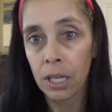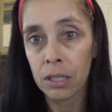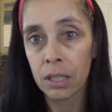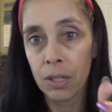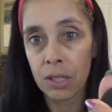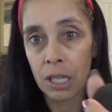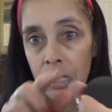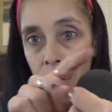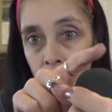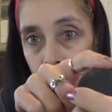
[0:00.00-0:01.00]
Excuse it,
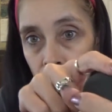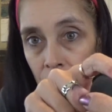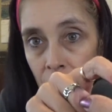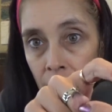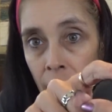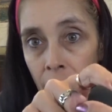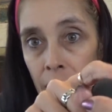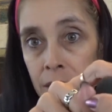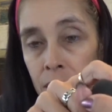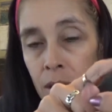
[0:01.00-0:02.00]
it's a little dirty.
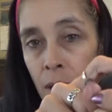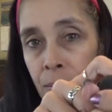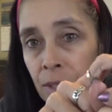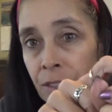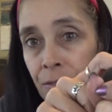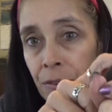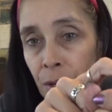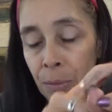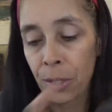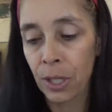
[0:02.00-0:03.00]
It's a lot more
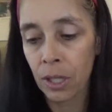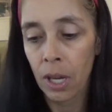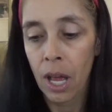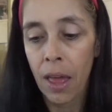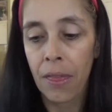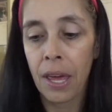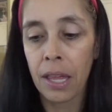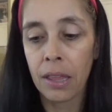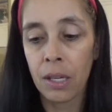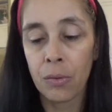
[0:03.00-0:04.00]
firmer
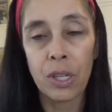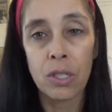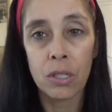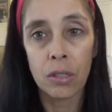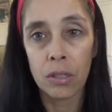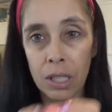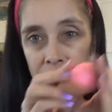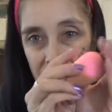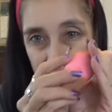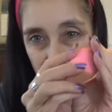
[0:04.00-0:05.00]
than the original.
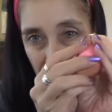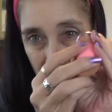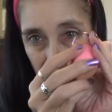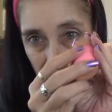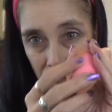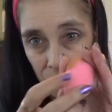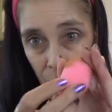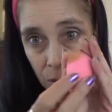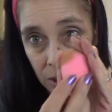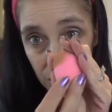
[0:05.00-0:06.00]
This is the original. It's
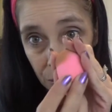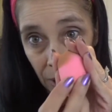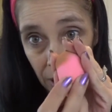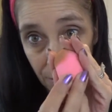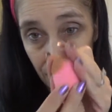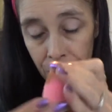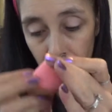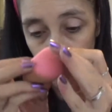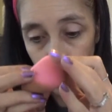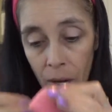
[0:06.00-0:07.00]
gross. It's ready to be
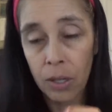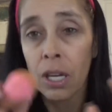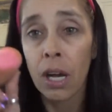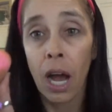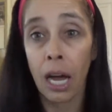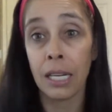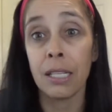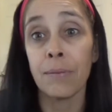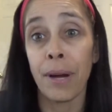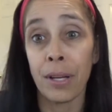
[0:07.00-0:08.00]
thrown out. I
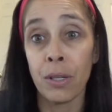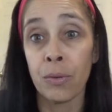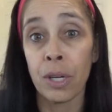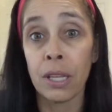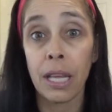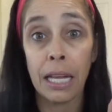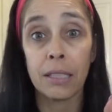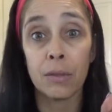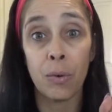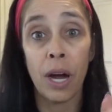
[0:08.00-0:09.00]
need to buy a new one.
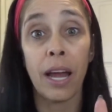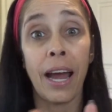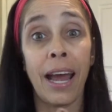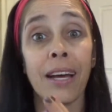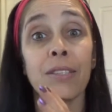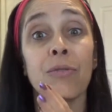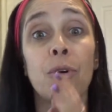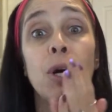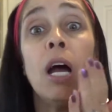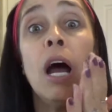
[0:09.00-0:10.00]
That's why I asked
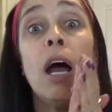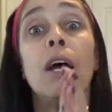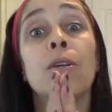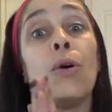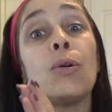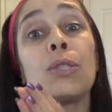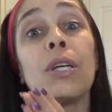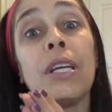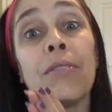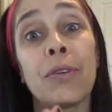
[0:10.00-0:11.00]
for an
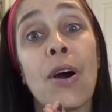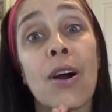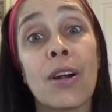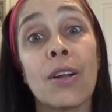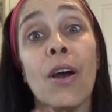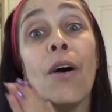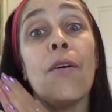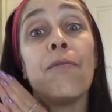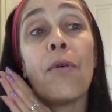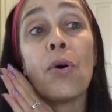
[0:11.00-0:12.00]
Ulta gift card
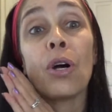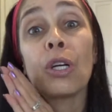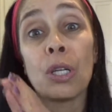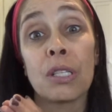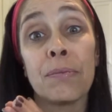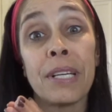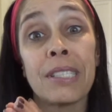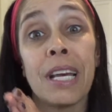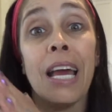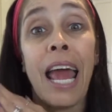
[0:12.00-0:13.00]
for
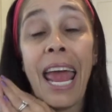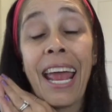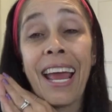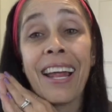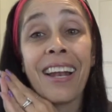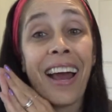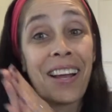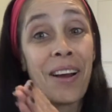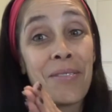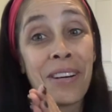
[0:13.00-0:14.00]
Christmas, and I
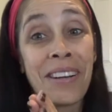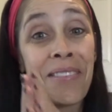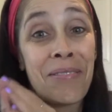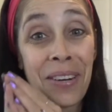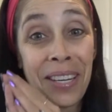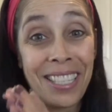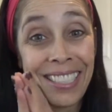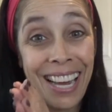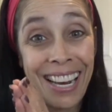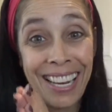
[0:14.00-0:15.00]
got one. I'm very
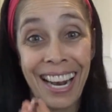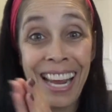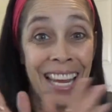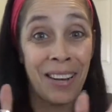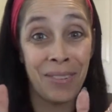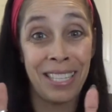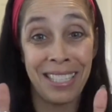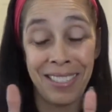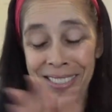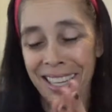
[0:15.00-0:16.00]
excited. I can't wait
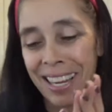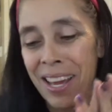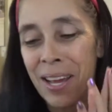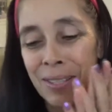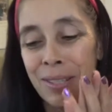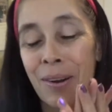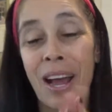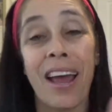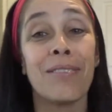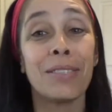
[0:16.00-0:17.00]
to use it. So
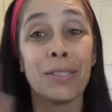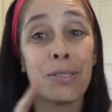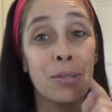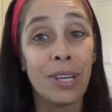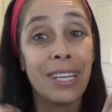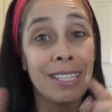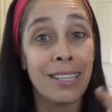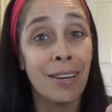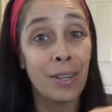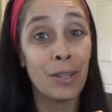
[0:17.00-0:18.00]
I have a little story to
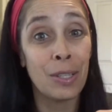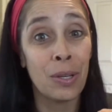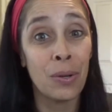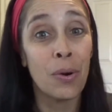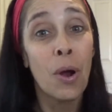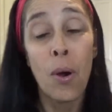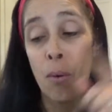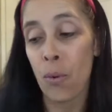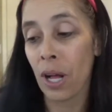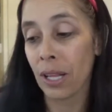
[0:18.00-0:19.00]
tell you too
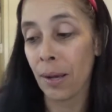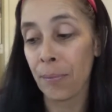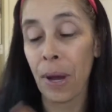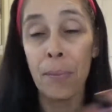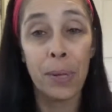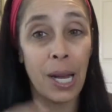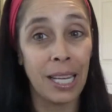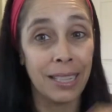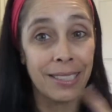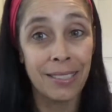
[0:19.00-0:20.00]
while I'm
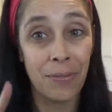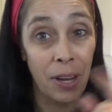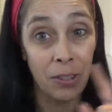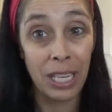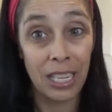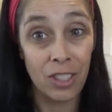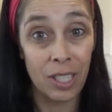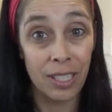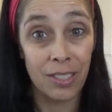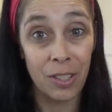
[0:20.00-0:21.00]
applying this
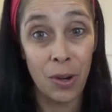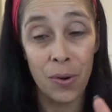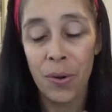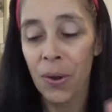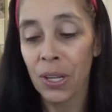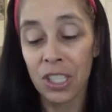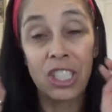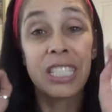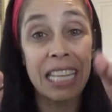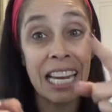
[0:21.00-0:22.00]
foundation, so
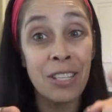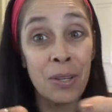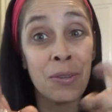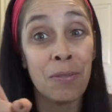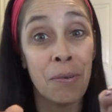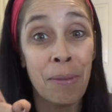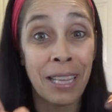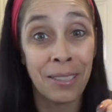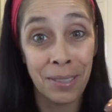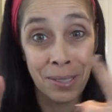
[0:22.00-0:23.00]
just stay tuned for my
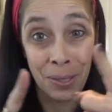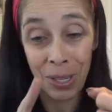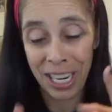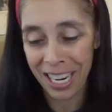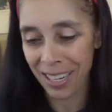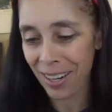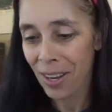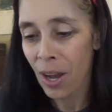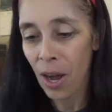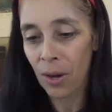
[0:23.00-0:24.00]
little story here.
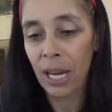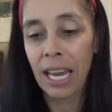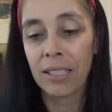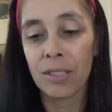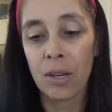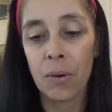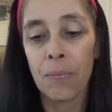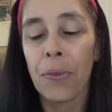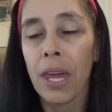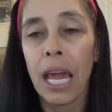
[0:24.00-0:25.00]
Okay,
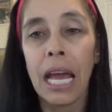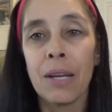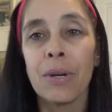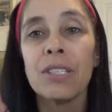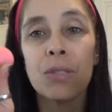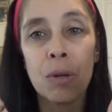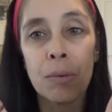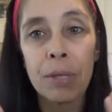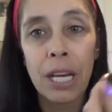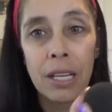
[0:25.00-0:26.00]
so anyways,
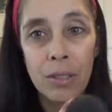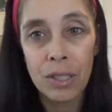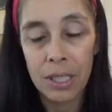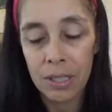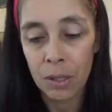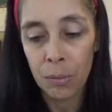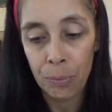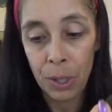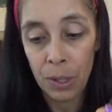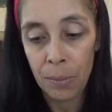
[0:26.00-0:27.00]
normally I use these little
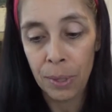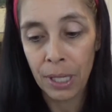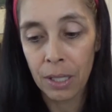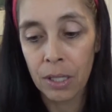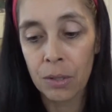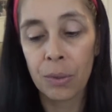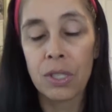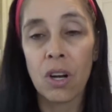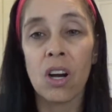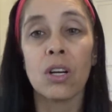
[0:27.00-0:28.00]
beauty blenders,
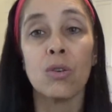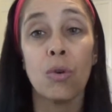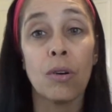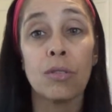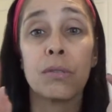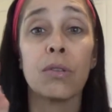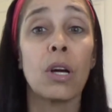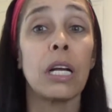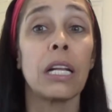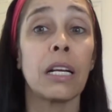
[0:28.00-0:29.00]
which are gross.
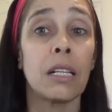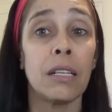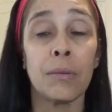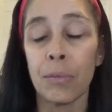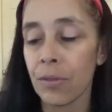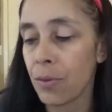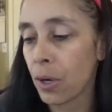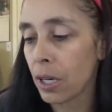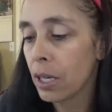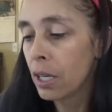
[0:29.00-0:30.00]
Sorry I didn't clean them
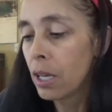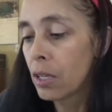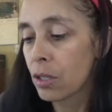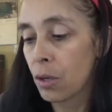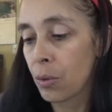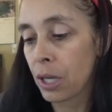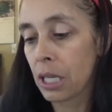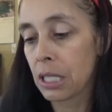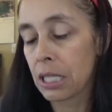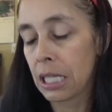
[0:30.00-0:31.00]
before. So we're
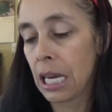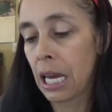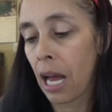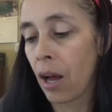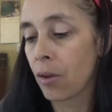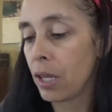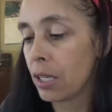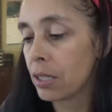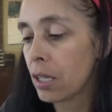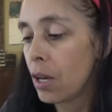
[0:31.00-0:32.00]
gonna see how
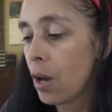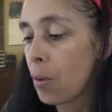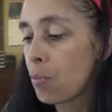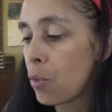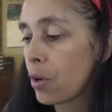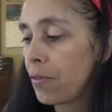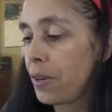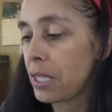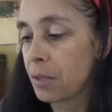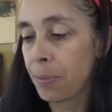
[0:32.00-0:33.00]
this
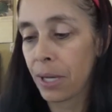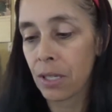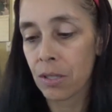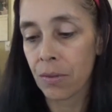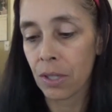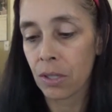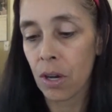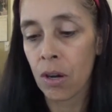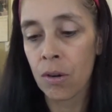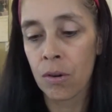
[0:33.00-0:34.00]
Morphe sponge feels.
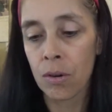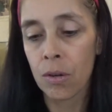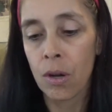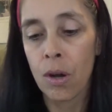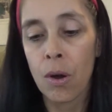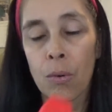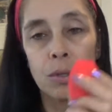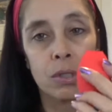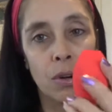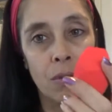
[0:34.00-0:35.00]
Oh, well,
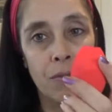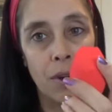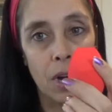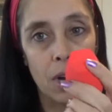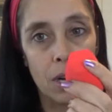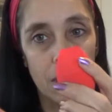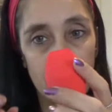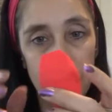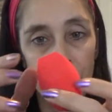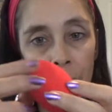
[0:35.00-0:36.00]
so far
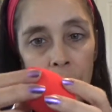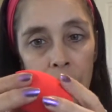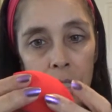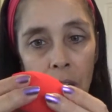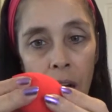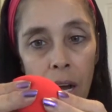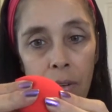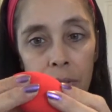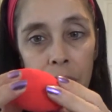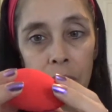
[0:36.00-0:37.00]
it's really
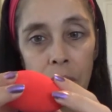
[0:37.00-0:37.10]
soft.